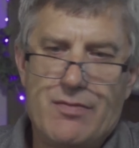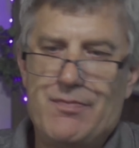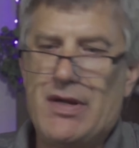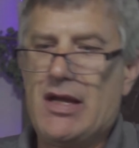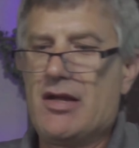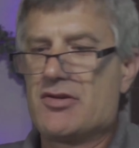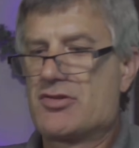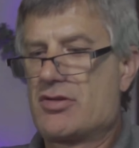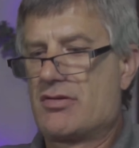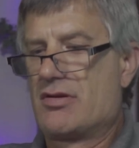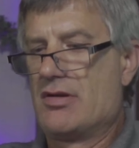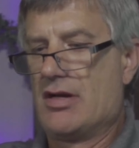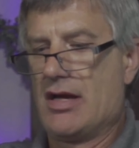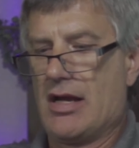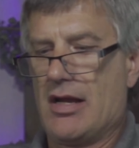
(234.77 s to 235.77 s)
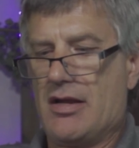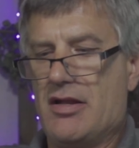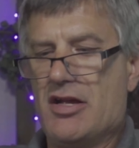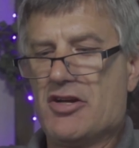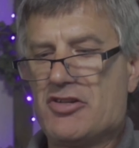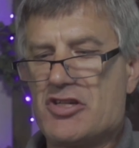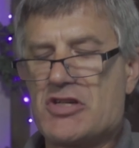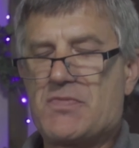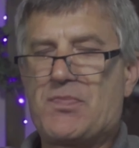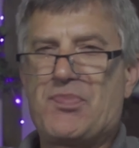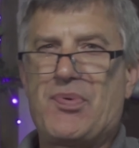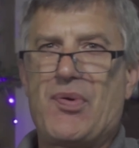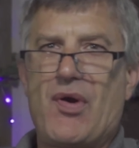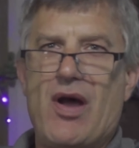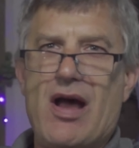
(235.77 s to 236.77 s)
be and this is
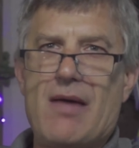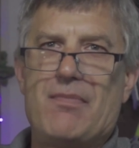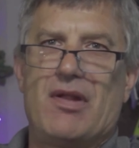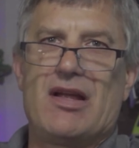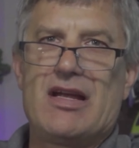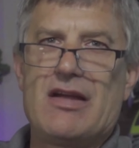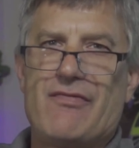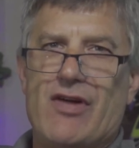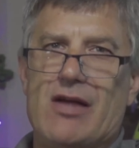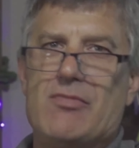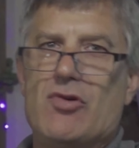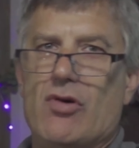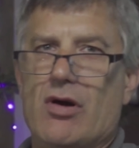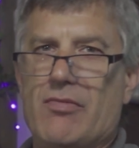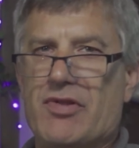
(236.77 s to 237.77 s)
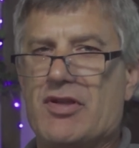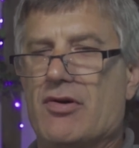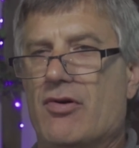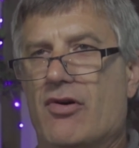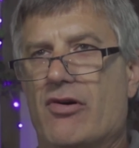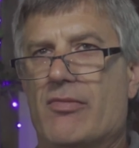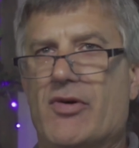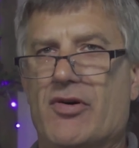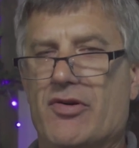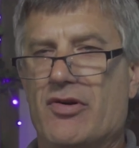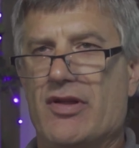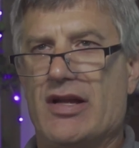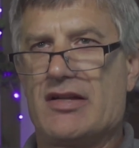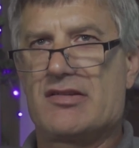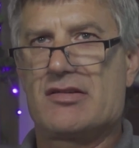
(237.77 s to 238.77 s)
probably, if I'm going with a
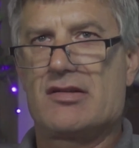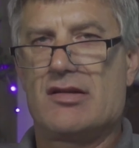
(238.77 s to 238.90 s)
homeowner that's